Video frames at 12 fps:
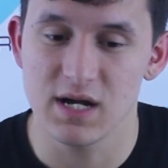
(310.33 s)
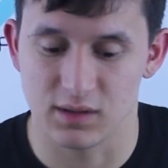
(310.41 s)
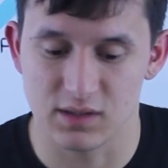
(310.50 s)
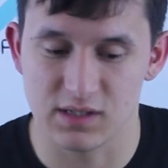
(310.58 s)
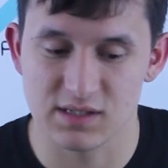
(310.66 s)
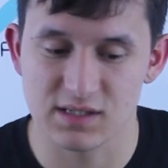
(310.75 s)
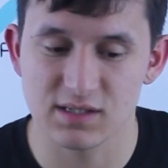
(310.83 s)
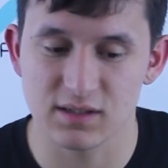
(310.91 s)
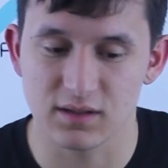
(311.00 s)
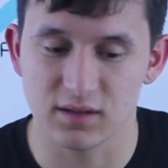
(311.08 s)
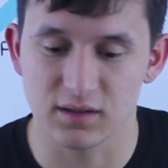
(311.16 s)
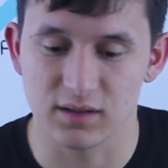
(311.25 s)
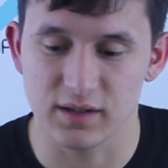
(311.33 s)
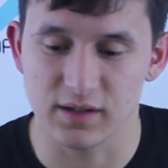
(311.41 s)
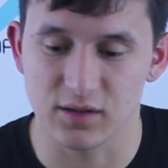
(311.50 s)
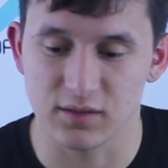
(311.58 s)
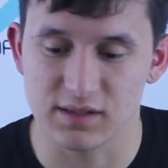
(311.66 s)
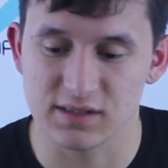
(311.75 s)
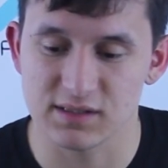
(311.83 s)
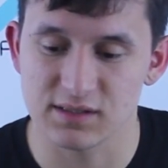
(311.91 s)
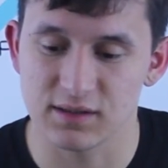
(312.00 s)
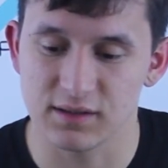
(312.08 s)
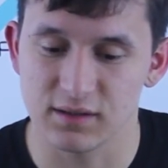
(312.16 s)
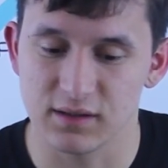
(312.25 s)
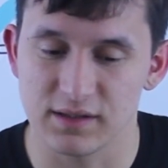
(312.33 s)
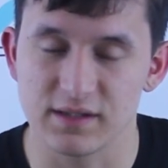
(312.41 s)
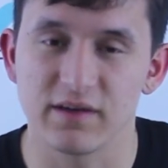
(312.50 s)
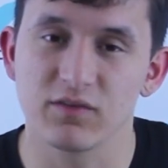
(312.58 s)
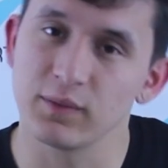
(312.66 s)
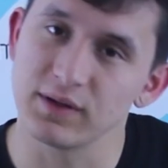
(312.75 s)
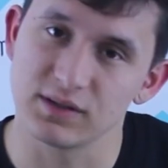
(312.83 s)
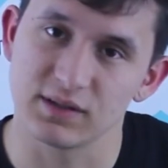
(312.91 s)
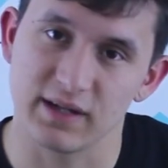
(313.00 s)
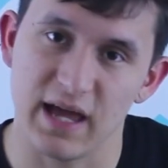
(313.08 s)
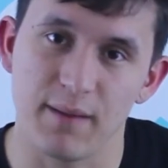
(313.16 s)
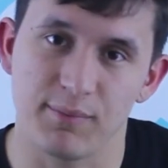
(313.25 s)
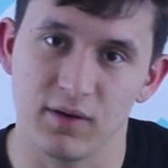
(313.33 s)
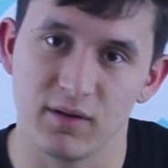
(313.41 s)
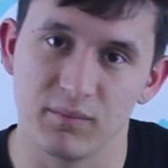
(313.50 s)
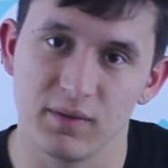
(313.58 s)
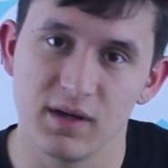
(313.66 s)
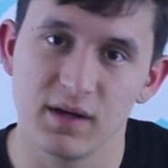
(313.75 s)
This isn't a death wish to Capcom.